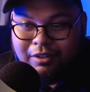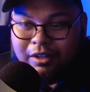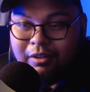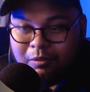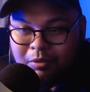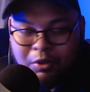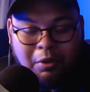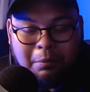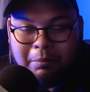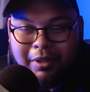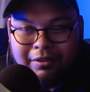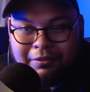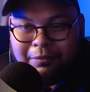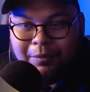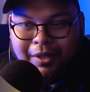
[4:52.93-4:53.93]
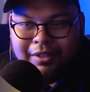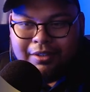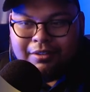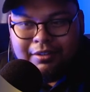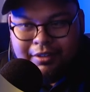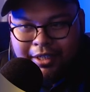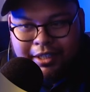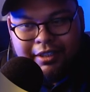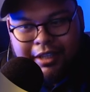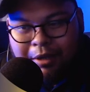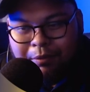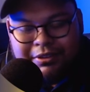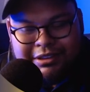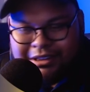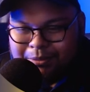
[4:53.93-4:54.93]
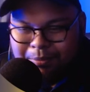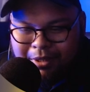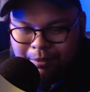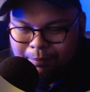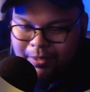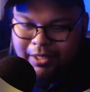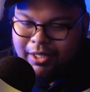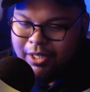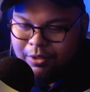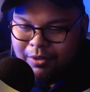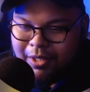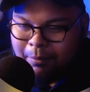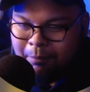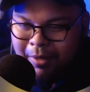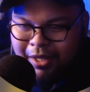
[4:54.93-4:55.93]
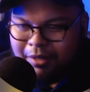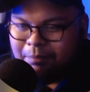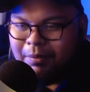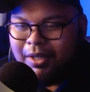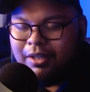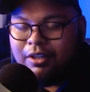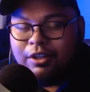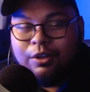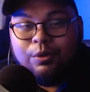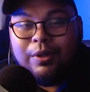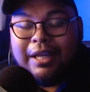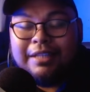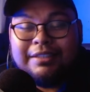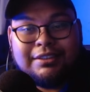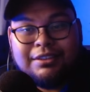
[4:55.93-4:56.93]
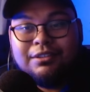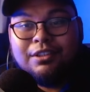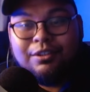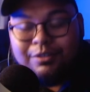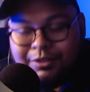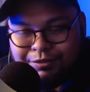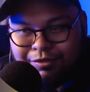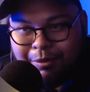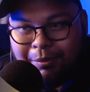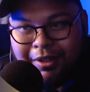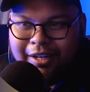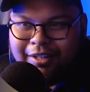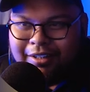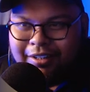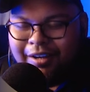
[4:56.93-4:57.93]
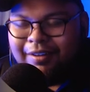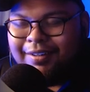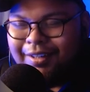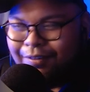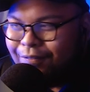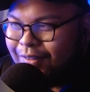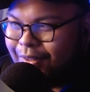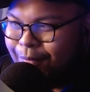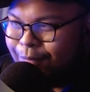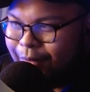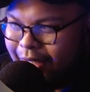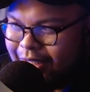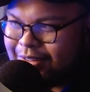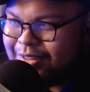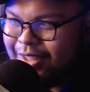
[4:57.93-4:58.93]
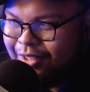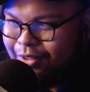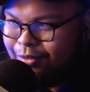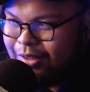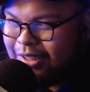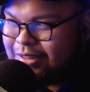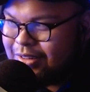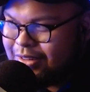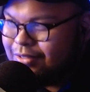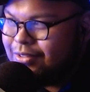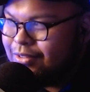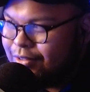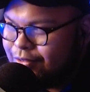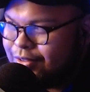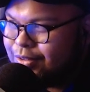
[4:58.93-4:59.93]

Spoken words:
no matter what, like that would just be a play that you can make, but you can still lose from it. There are definitely ways that you can still lose